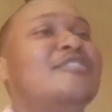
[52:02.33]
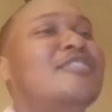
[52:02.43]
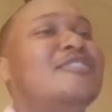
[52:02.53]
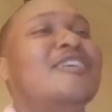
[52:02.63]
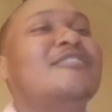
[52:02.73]

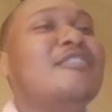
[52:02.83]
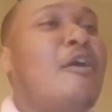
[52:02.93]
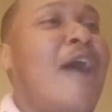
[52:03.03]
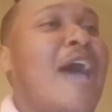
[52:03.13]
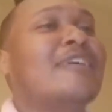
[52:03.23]
She just
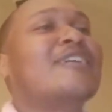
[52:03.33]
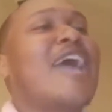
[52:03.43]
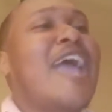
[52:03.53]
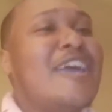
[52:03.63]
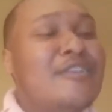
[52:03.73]
know how to
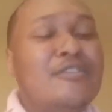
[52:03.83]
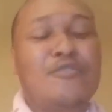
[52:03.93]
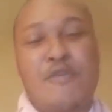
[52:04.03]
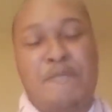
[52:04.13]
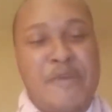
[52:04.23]
cater
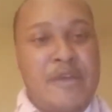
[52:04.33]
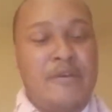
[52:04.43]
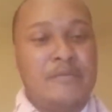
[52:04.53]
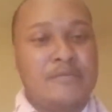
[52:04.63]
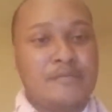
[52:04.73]
to a
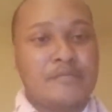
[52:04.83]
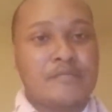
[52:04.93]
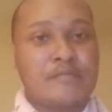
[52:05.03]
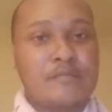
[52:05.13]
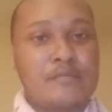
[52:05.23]
pimp.
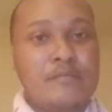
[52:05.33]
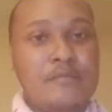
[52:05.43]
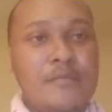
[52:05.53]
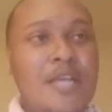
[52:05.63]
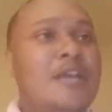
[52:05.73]

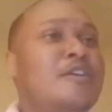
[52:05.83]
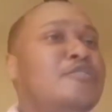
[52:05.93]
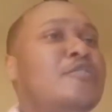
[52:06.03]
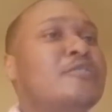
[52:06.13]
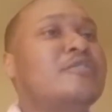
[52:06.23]

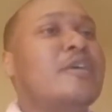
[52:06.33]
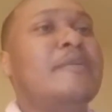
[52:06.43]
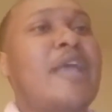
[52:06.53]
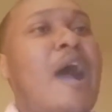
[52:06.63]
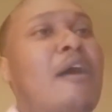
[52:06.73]
You know,
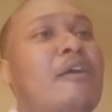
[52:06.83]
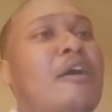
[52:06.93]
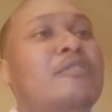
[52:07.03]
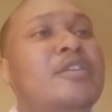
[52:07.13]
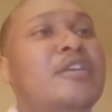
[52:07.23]
some of y'all
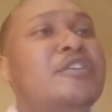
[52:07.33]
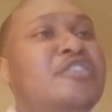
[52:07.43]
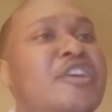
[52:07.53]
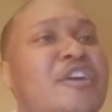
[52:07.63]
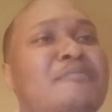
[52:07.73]
go to the
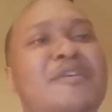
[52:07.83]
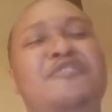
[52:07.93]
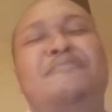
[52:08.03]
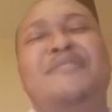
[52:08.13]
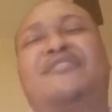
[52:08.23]
gym
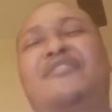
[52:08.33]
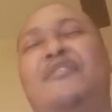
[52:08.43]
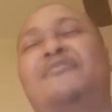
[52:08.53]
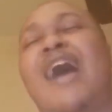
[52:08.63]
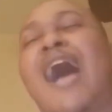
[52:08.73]
and you be
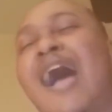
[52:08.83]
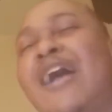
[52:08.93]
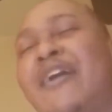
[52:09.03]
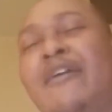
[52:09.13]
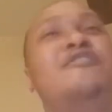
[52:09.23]
so
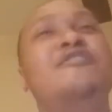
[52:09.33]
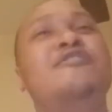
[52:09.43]
tired.